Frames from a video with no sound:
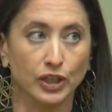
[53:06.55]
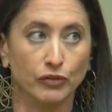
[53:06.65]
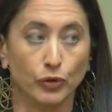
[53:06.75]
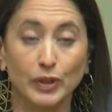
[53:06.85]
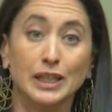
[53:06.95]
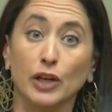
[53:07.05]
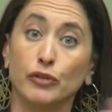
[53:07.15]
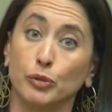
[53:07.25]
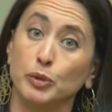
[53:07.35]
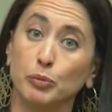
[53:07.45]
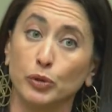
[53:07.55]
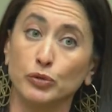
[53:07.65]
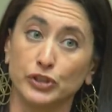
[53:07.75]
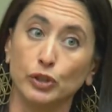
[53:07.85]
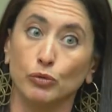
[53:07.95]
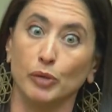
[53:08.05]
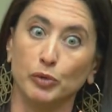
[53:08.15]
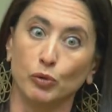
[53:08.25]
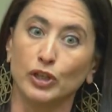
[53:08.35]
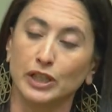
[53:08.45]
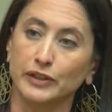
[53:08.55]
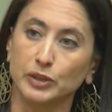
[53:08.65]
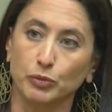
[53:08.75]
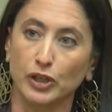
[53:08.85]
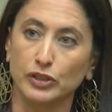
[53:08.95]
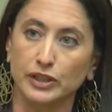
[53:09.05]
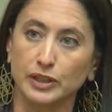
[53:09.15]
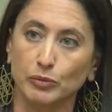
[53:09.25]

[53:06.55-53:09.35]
for right now, for the people who still want me working on these projects,